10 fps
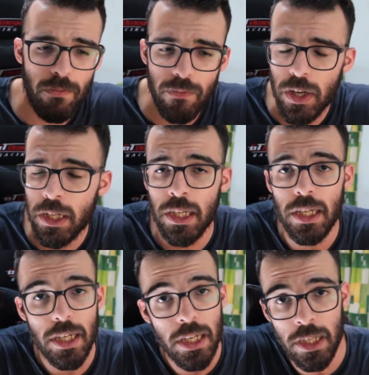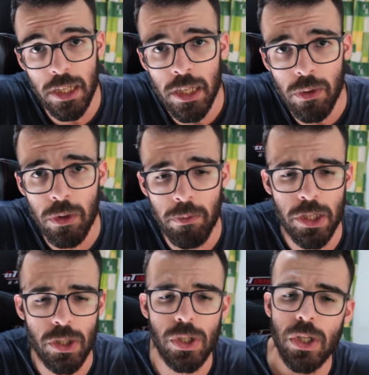funny in equal
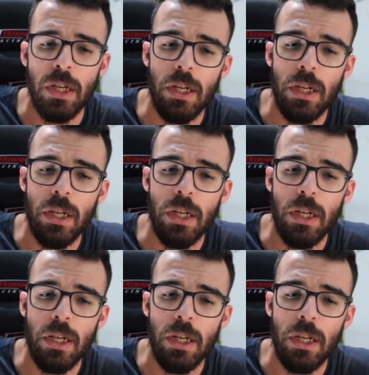measures.